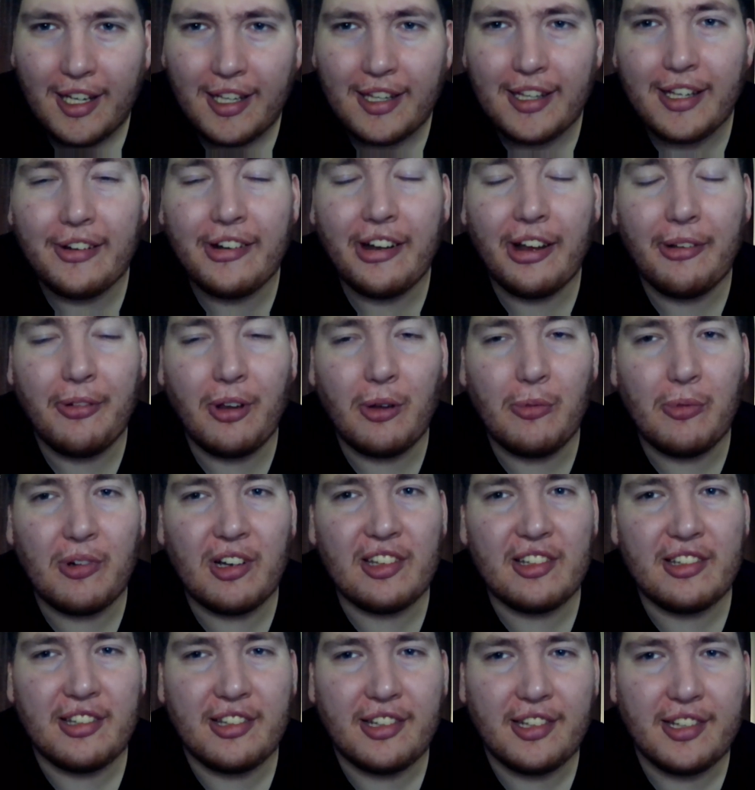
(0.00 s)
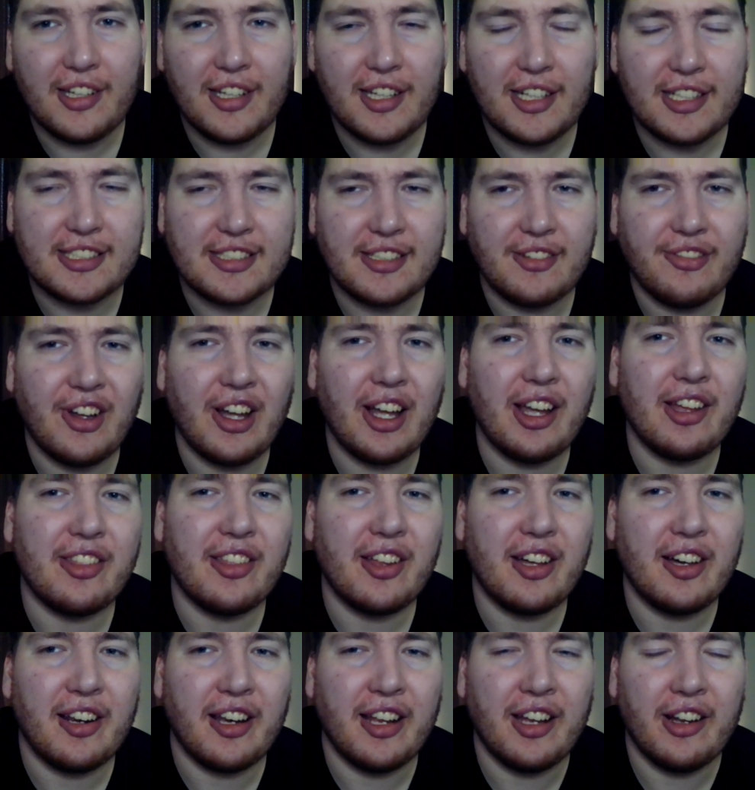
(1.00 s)
Hello everyone, it's
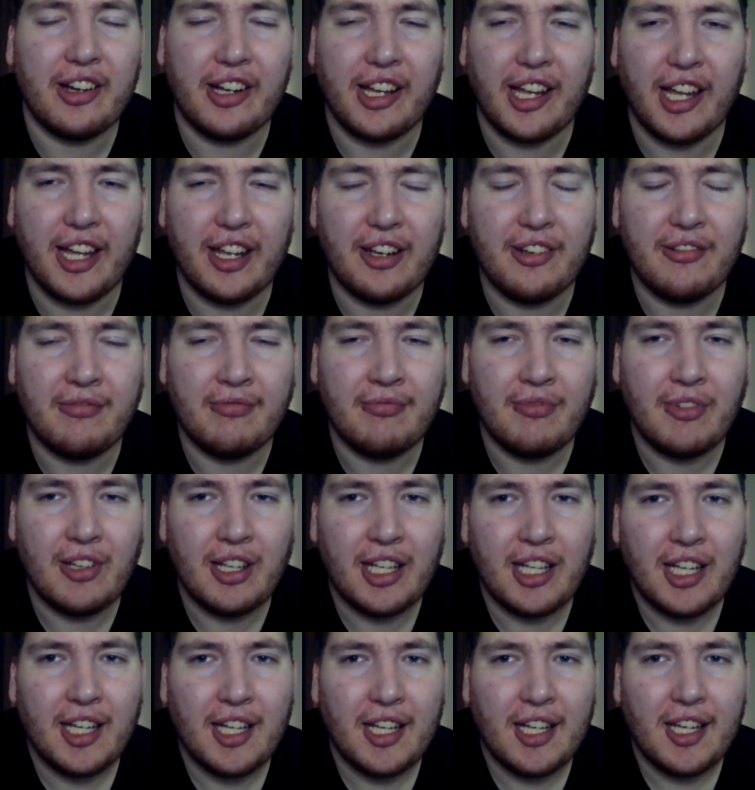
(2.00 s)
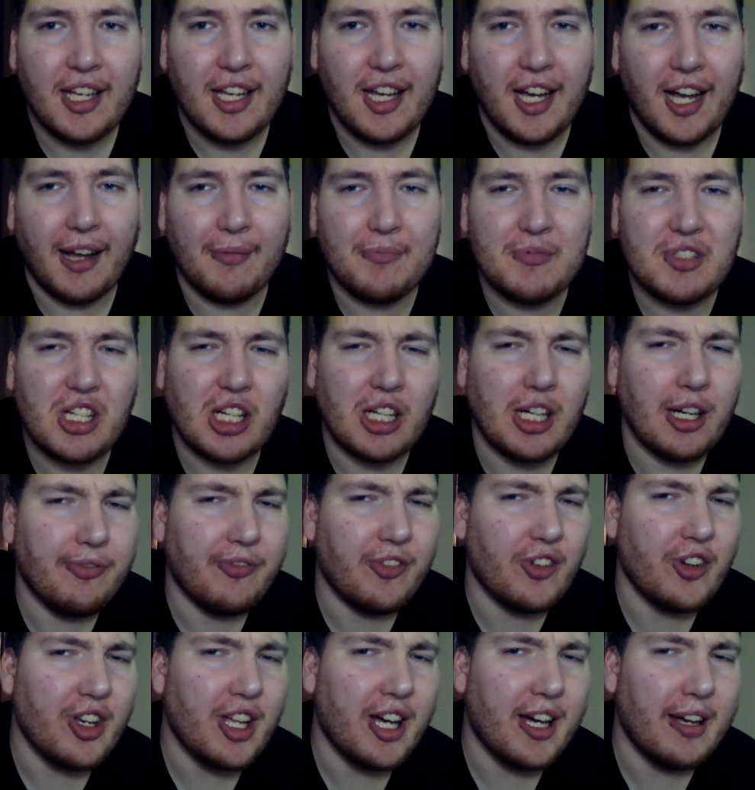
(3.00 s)
Leviathan here again. I'm sorry
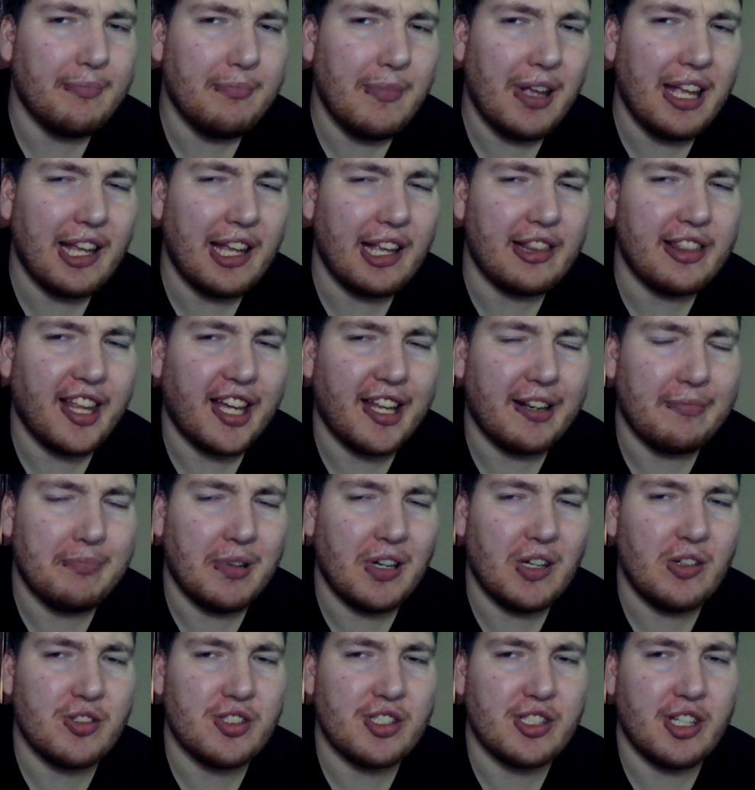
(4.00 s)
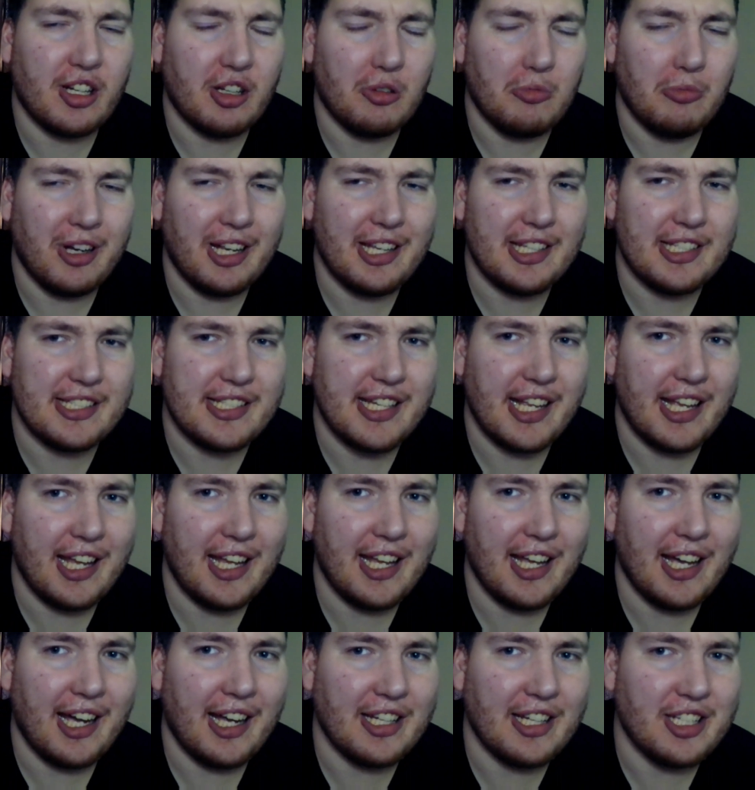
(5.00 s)
for not making that post on
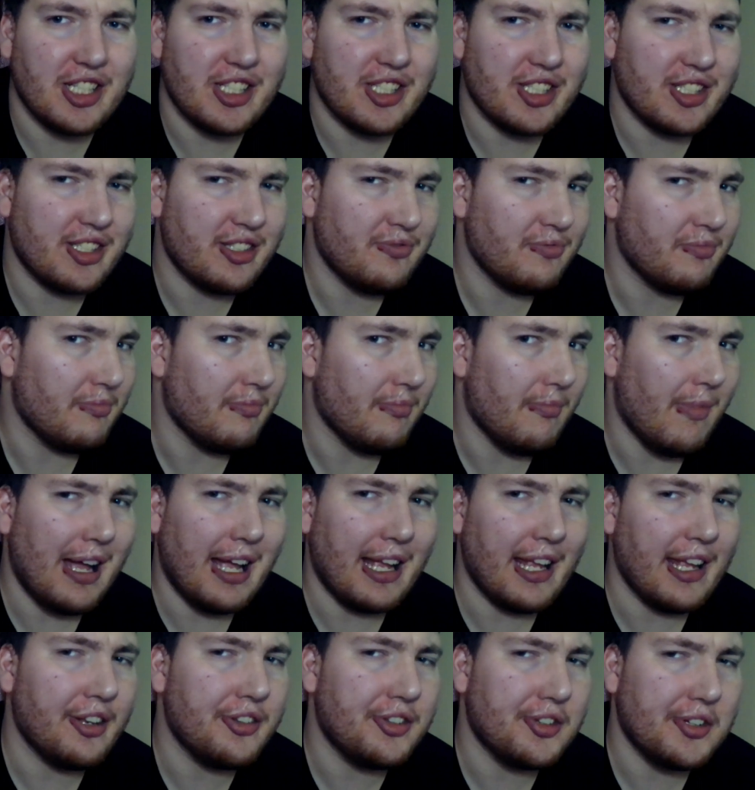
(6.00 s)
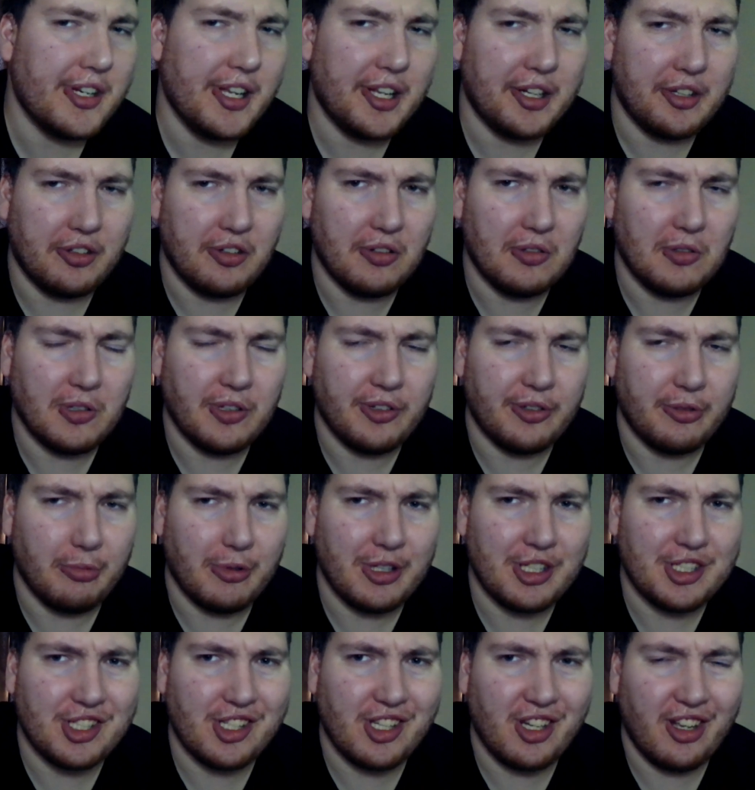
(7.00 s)
Wednesday. My internet cord
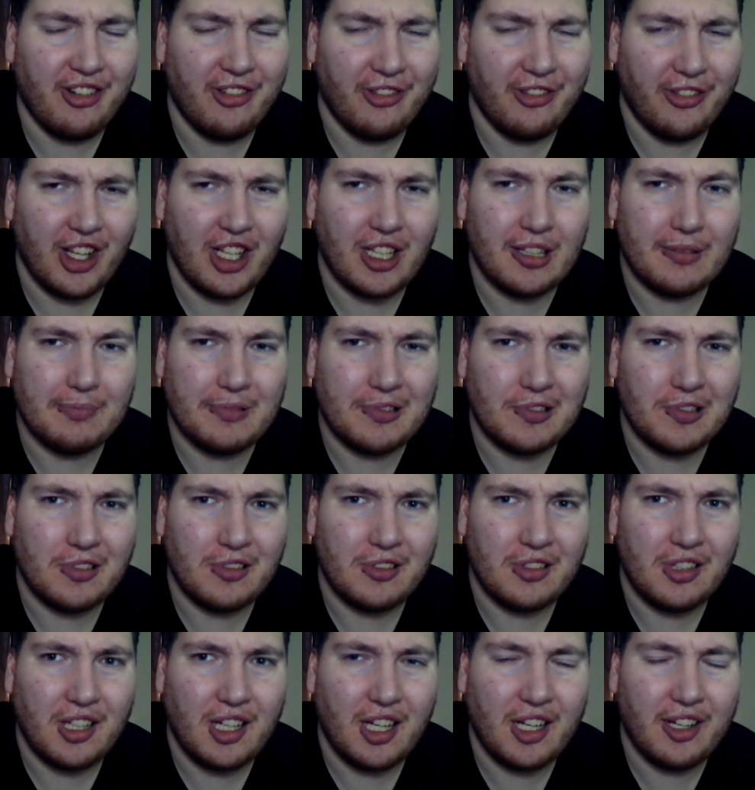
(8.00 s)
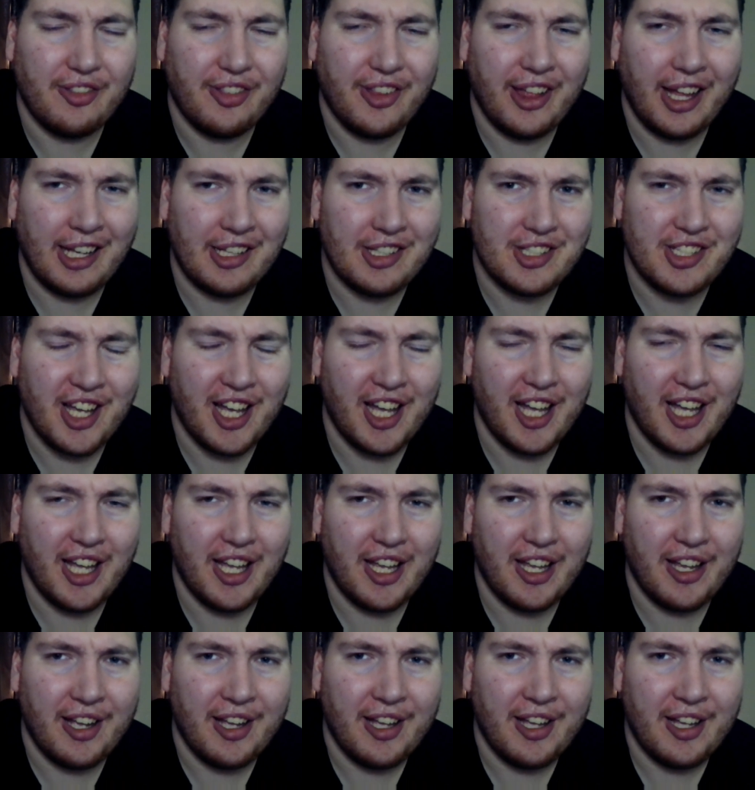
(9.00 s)
wasn't available on that day.